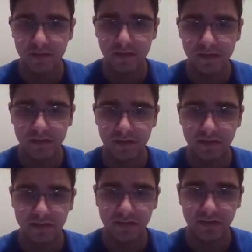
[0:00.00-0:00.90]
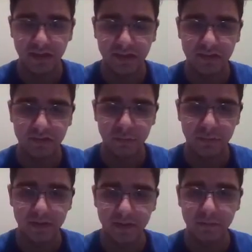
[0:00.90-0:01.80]
this exchange
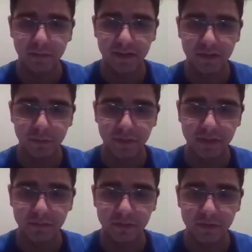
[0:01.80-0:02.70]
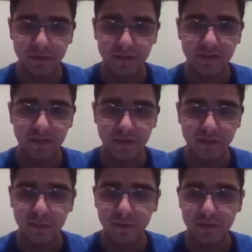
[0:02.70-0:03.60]
where my queen goes to the center of
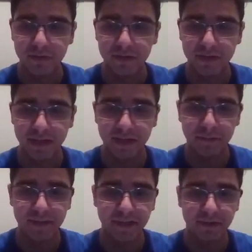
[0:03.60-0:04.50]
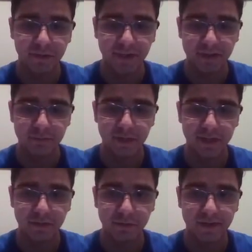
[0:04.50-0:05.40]
the board and we get greeted by
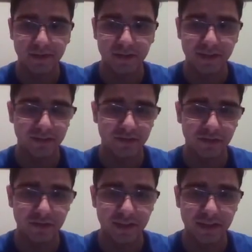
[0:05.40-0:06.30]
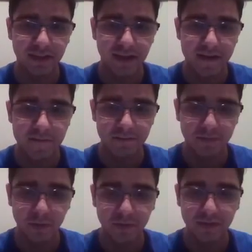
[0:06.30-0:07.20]
a queen to f3.
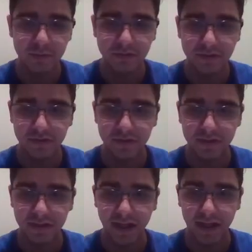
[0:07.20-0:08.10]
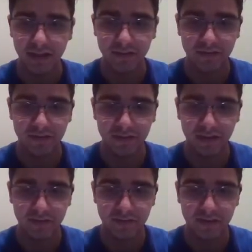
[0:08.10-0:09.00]
Notice the pressure on
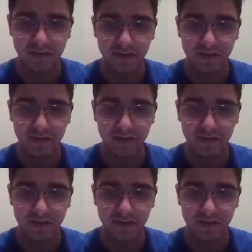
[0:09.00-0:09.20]
f7.